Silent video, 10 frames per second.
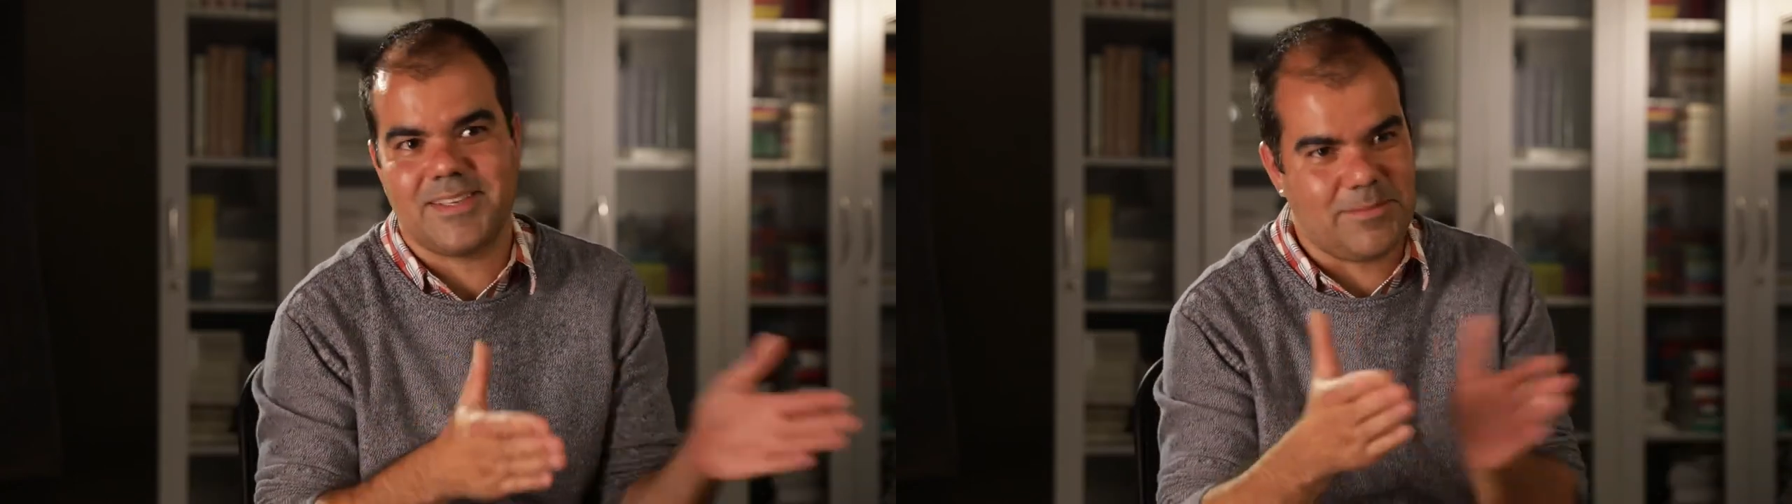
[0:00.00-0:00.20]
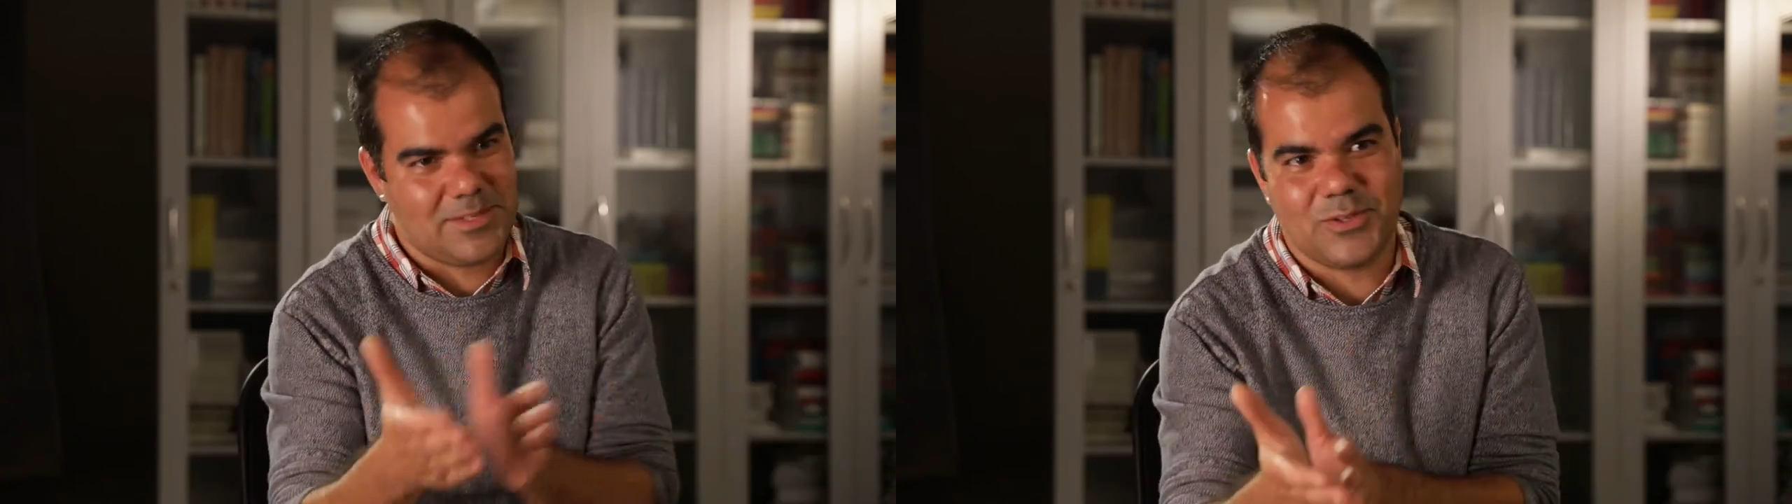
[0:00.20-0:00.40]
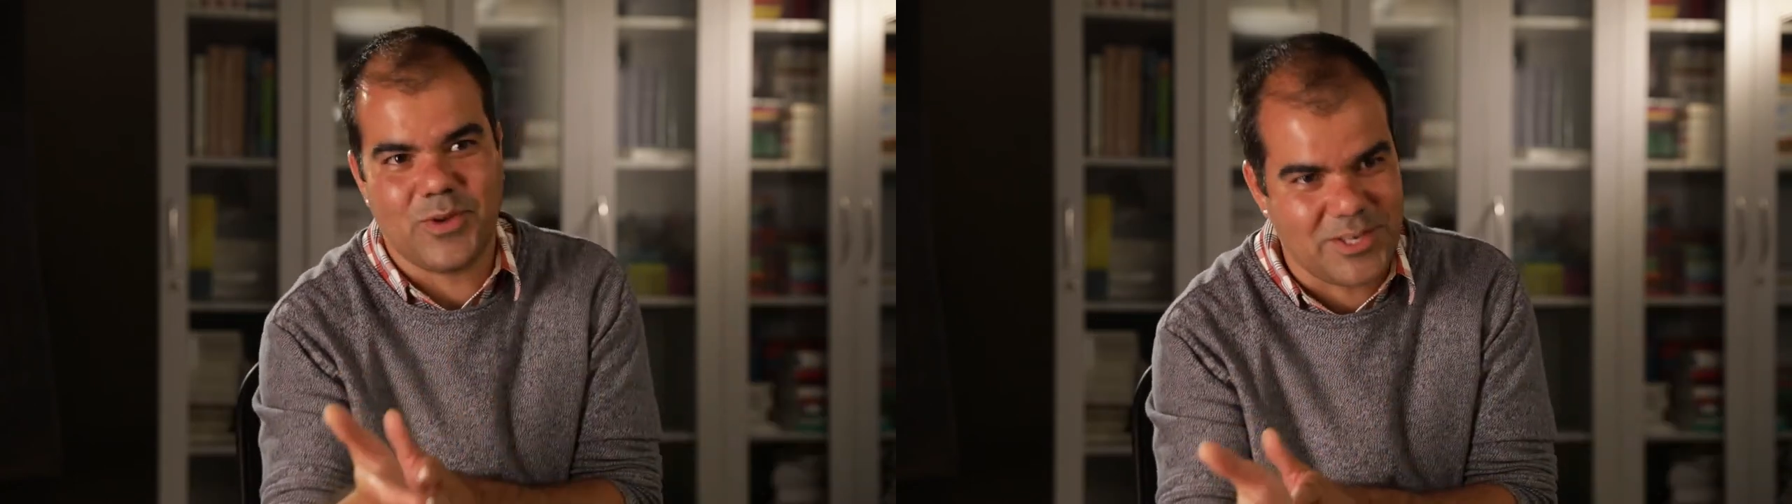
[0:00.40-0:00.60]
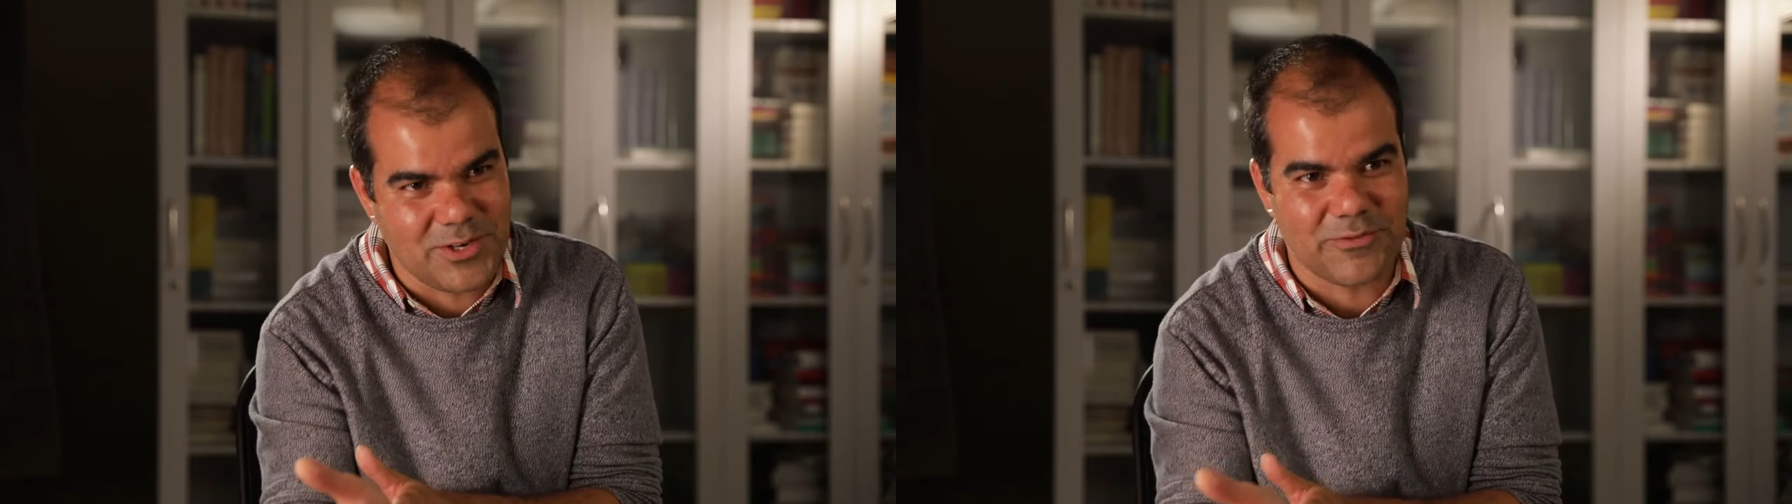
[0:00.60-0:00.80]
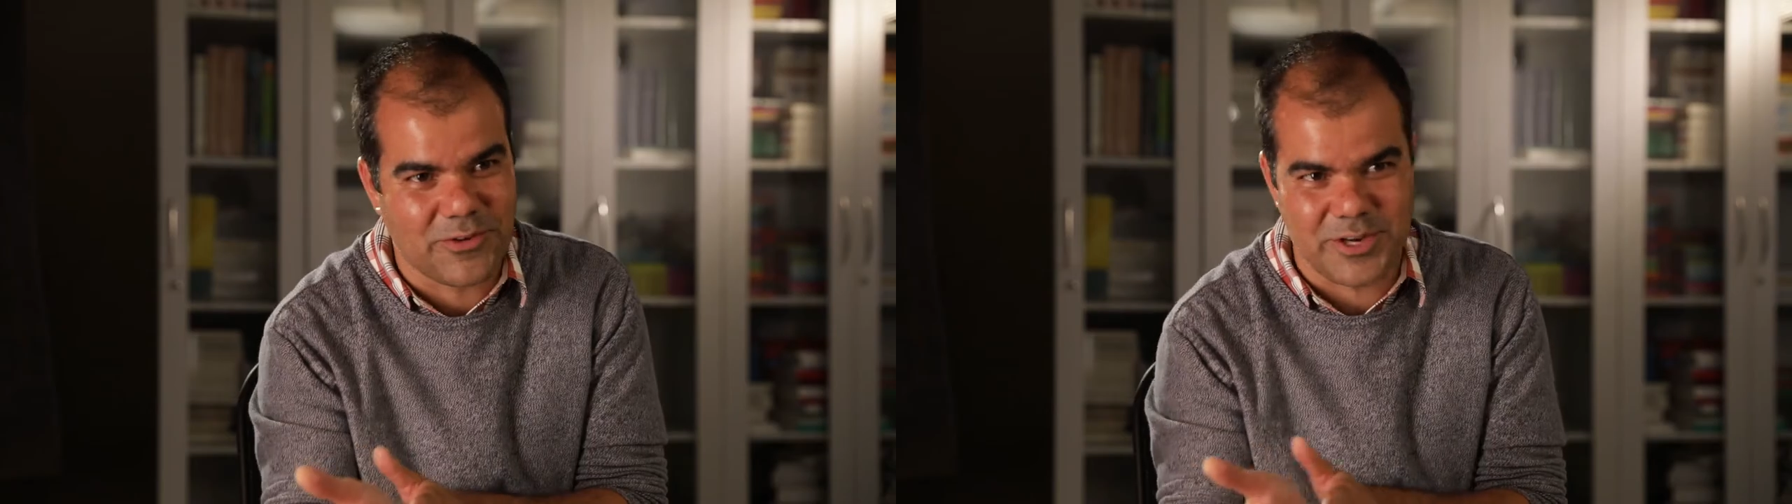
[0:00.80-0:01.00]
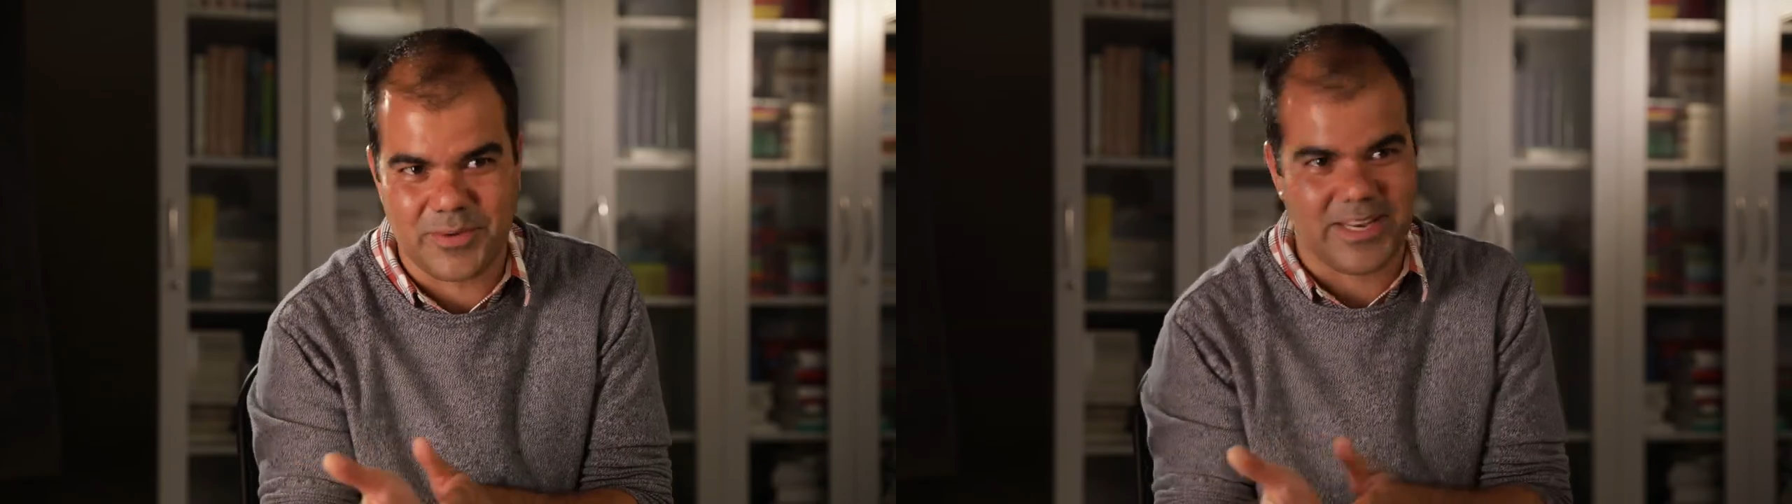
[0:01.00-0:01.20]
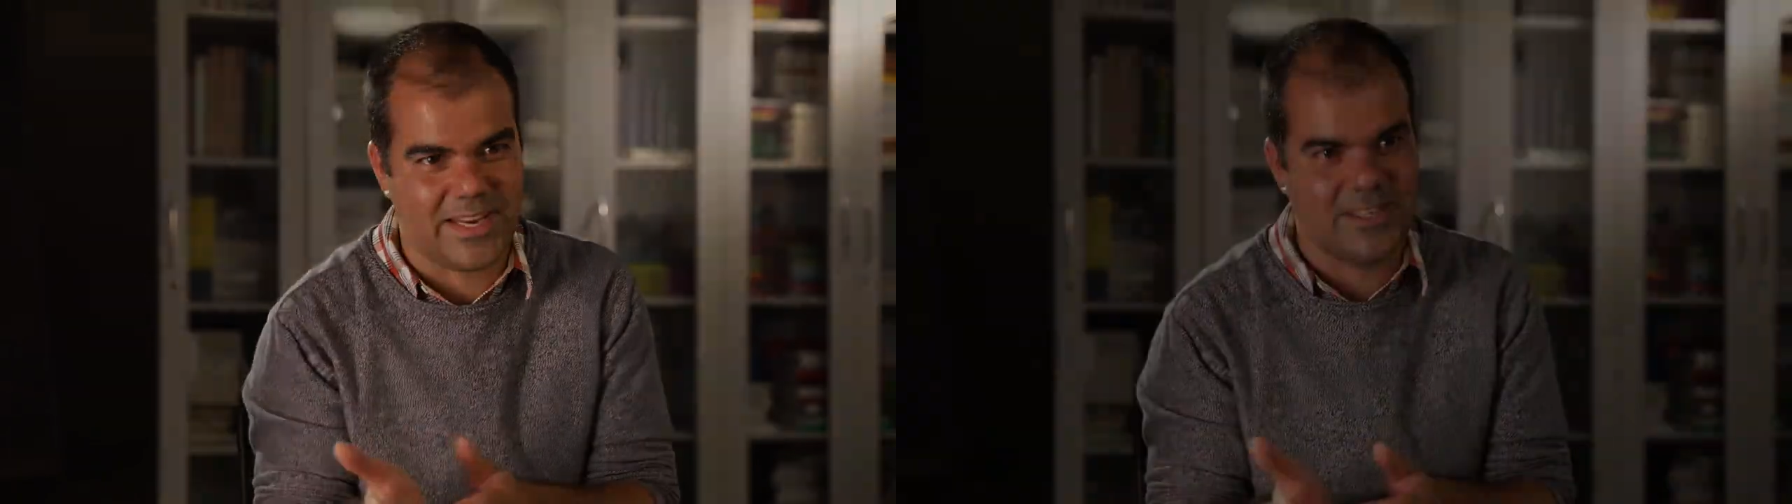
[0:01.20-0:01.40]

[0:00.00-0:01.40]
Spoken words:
same situation for you in